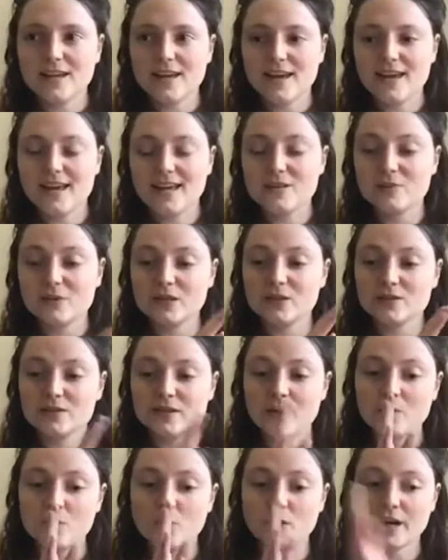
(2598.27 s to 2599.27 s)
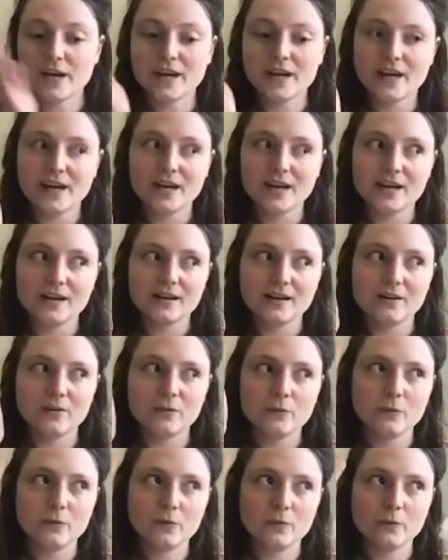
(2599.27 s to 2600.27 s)
And because I'm working
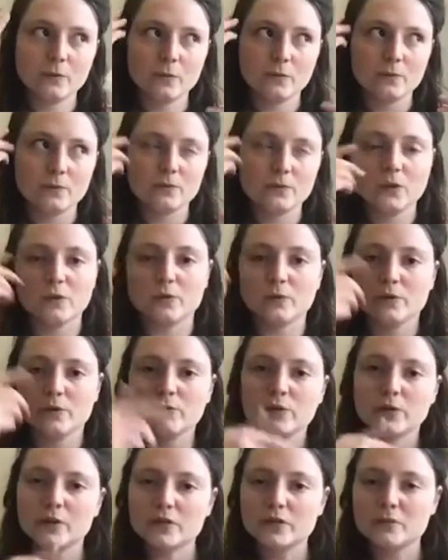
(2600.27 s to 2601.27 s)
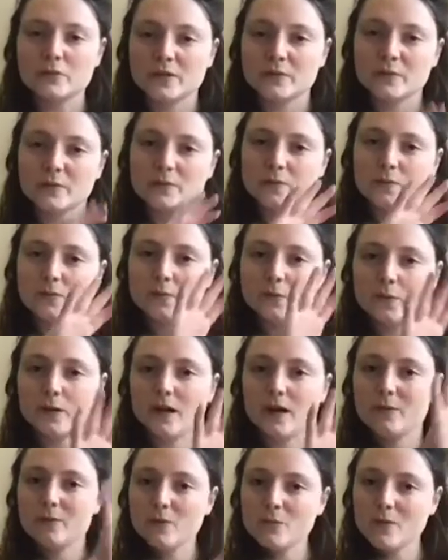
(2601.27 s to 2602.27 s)
not reverse, but what
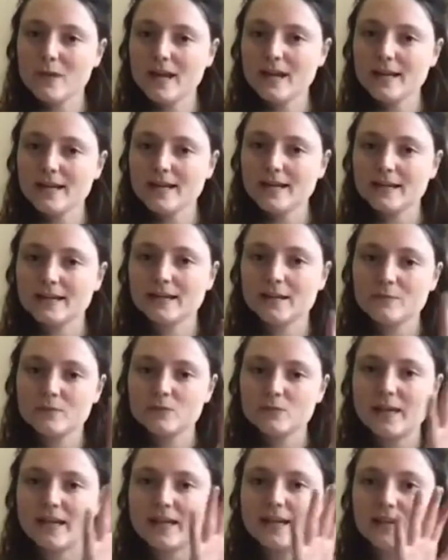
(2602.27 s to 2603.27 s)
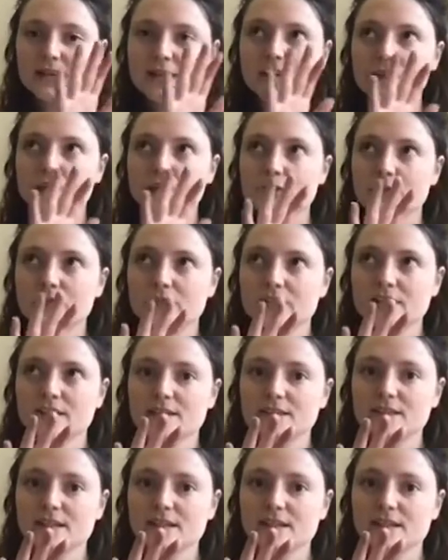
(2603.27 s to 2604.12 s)
I'm applying, I'm making layers of it,